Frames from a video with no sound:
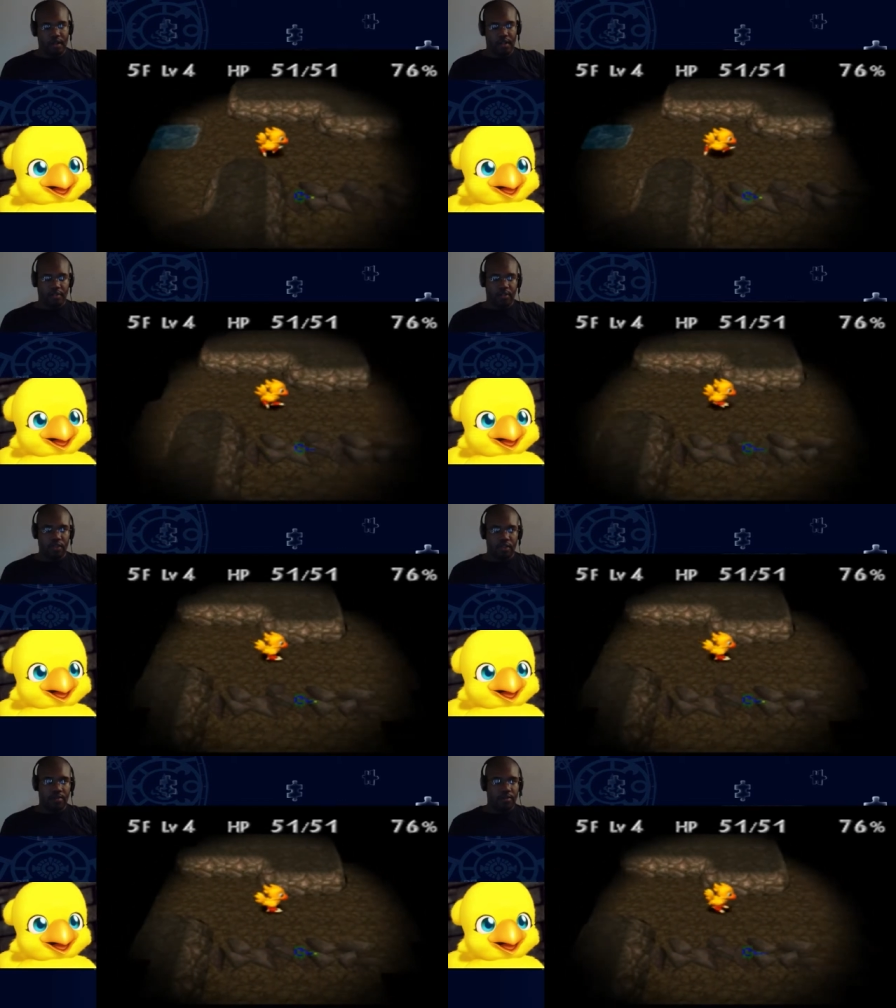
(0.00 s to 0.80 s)
So a
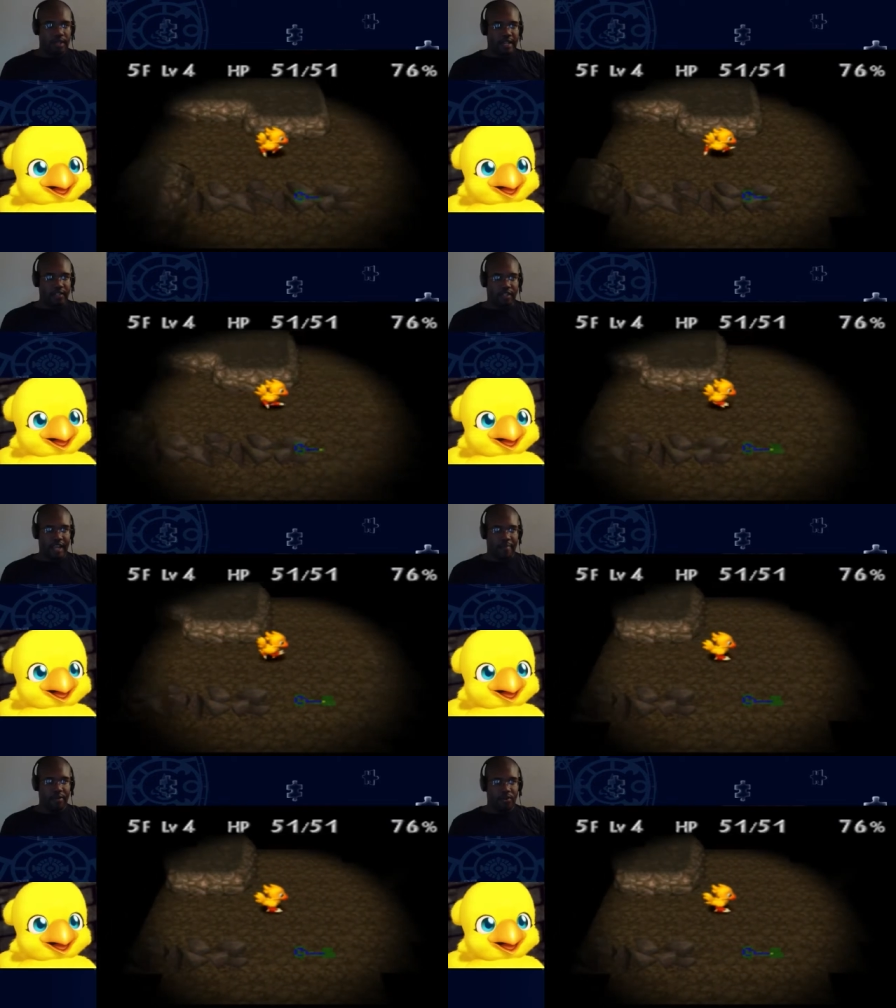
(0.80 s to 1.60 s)
couple of things just
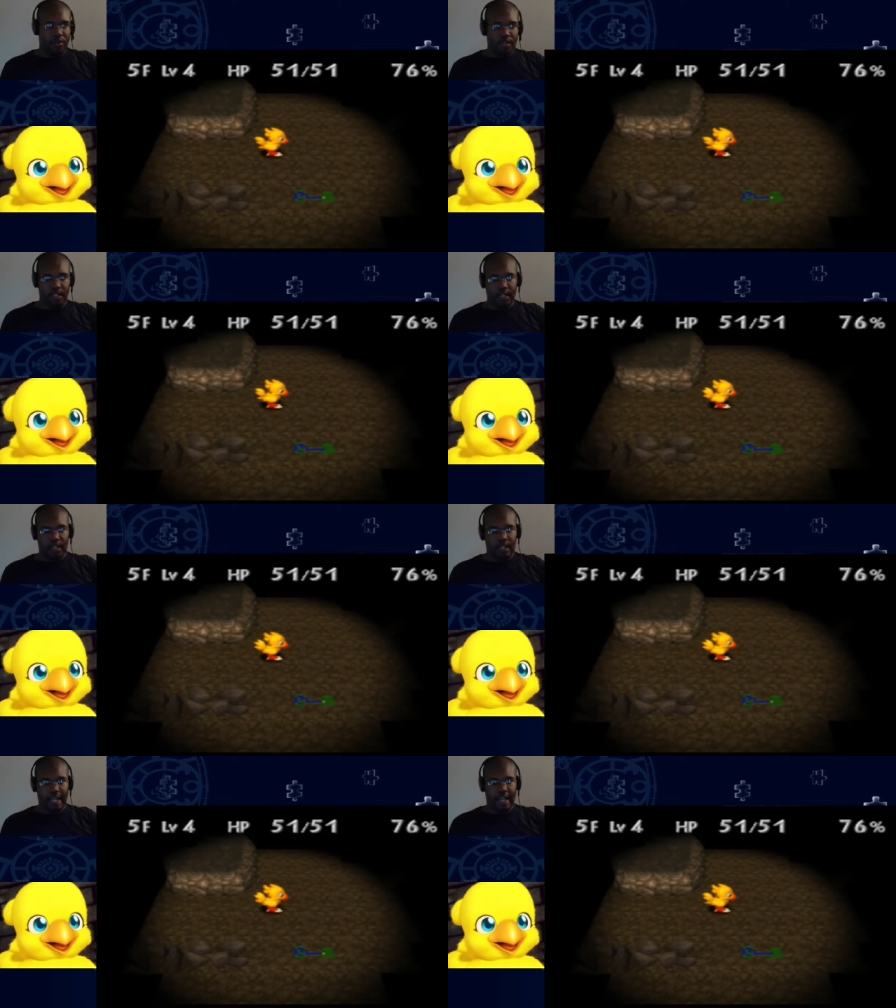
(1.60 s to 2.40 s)
happened on the
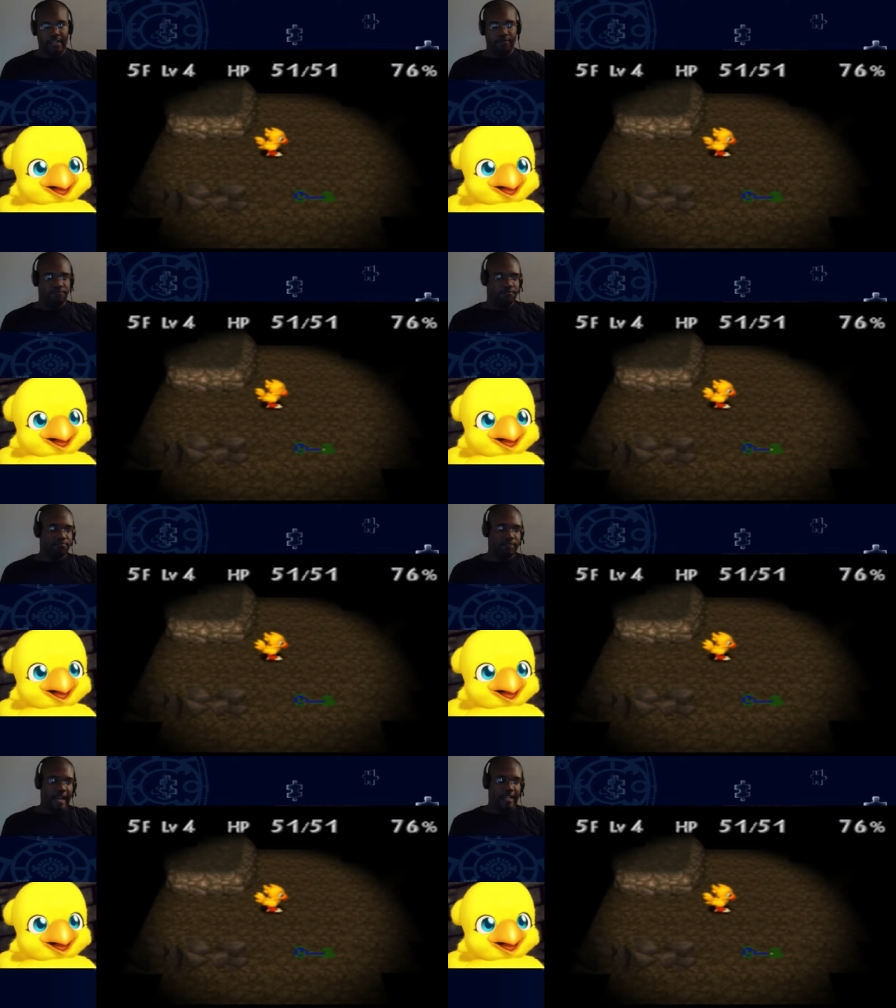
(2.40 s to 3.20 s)
last
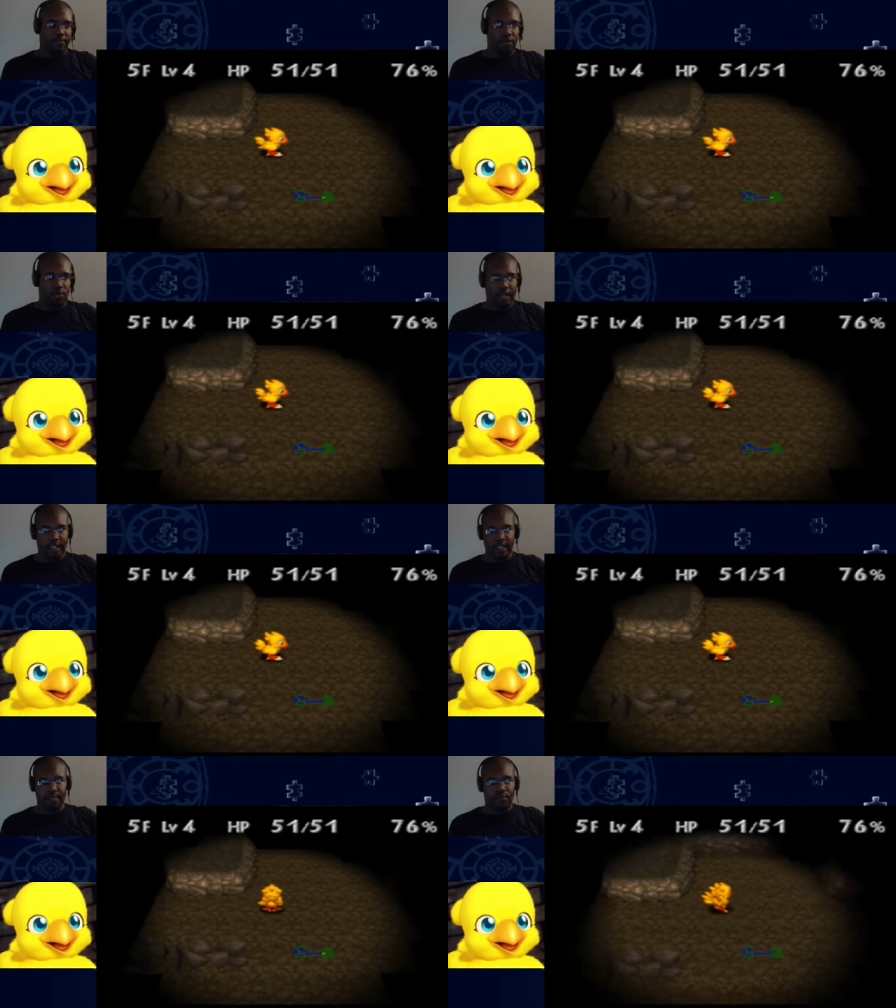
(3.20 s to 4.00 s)
floor. I
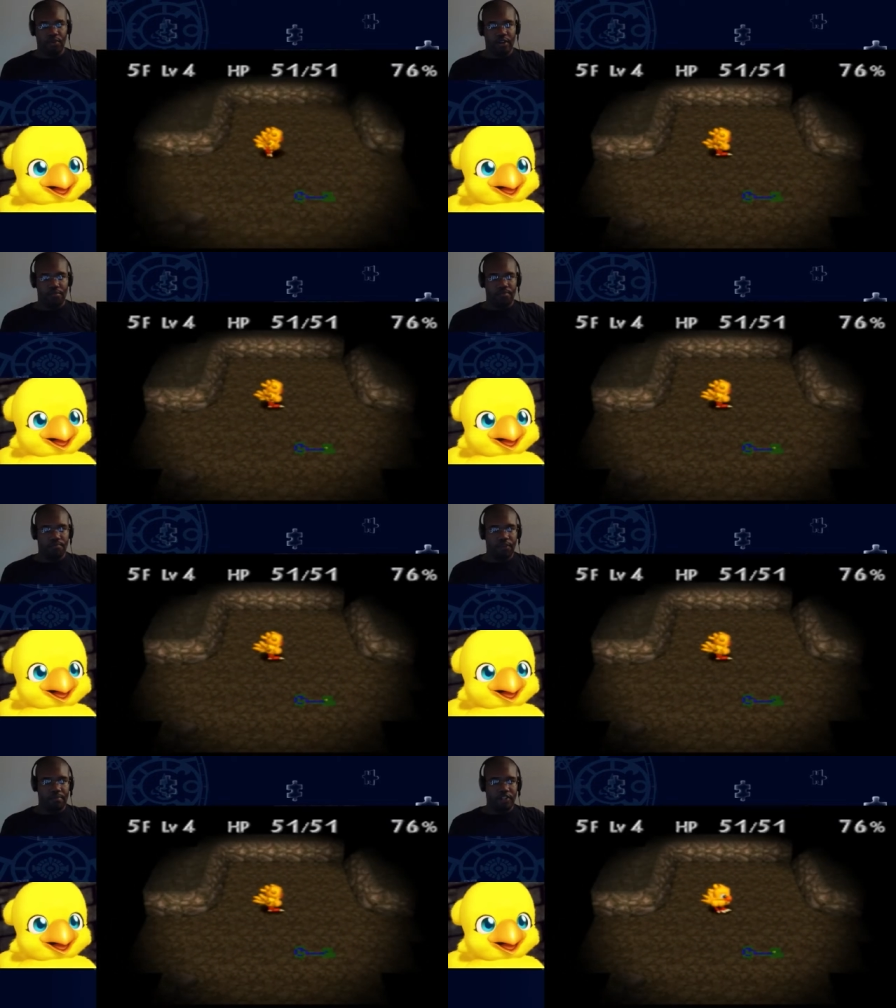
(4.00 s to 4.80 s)
think is important
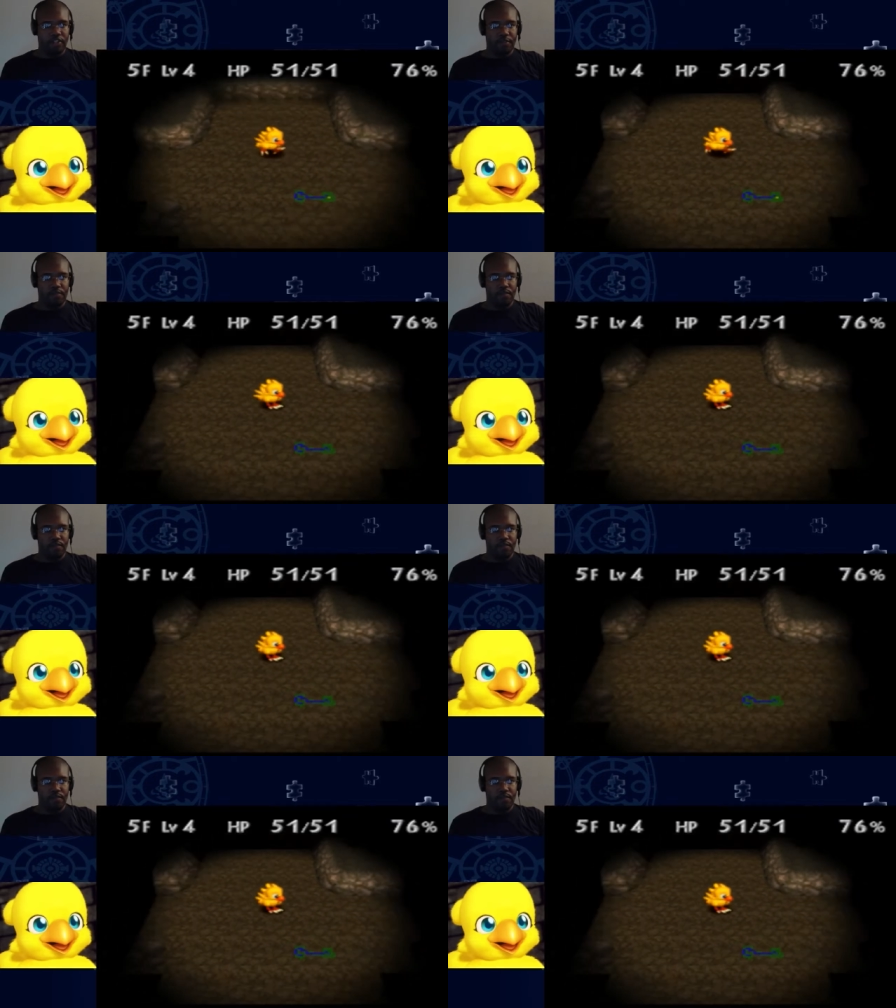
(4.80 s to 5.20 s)
to mention.